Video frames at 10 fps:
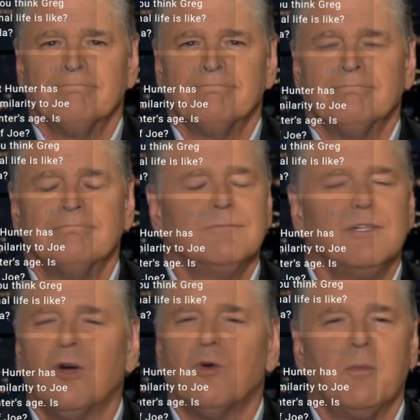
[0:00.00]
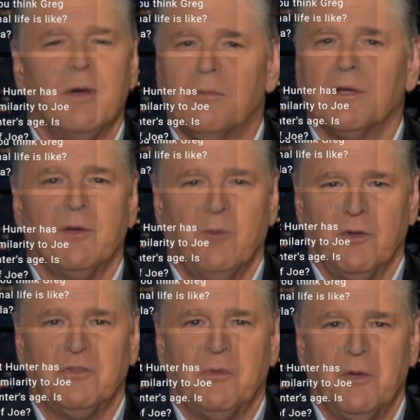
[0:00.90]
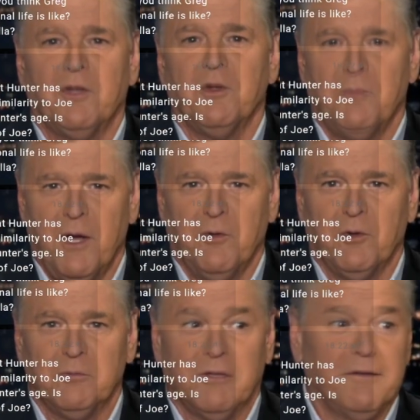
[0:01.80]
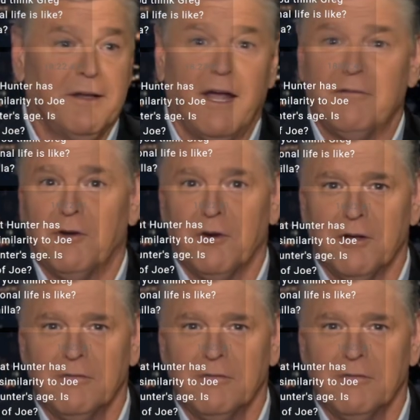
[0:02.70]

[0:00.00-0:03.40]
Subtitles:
don't know. I'm just a guy hoping that a new messiah shows up for the whites.